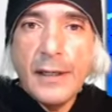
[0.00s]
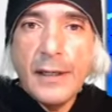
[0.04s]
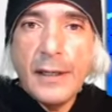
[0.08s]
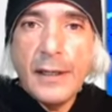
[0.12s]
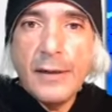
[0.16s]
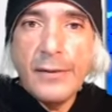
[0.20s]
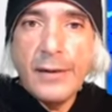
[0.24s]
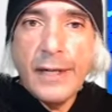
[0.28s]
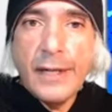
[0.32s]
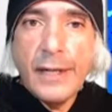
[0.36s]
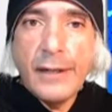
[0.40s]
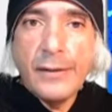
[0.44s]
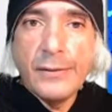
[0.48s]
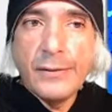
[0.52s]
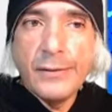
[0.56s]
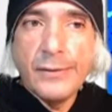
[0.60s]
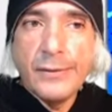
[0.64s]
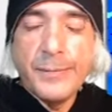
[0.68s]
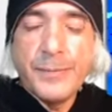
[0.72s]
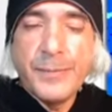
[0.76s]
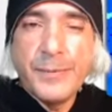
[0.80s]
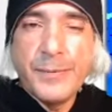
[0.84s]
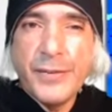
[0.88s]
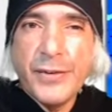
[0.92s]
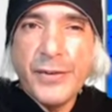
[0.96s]

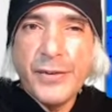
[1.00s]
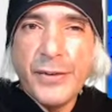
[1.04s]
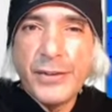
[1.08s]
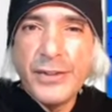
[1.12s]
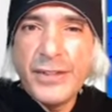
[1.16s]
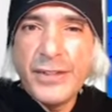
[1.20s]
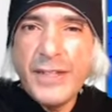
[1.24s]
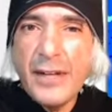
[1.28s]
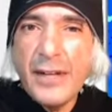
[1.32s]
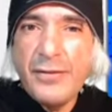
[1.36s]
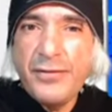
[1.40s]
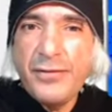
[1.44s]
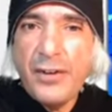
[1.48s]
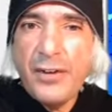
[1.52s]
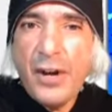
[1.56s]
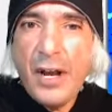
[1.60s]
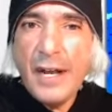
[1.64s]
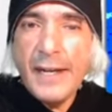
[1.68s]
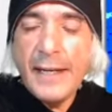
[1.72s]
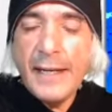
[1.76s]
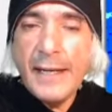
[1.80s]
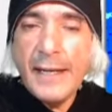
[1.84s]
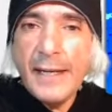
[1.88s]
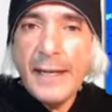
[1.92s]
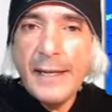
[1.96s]
around Thursday,
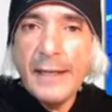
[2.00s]
Friday.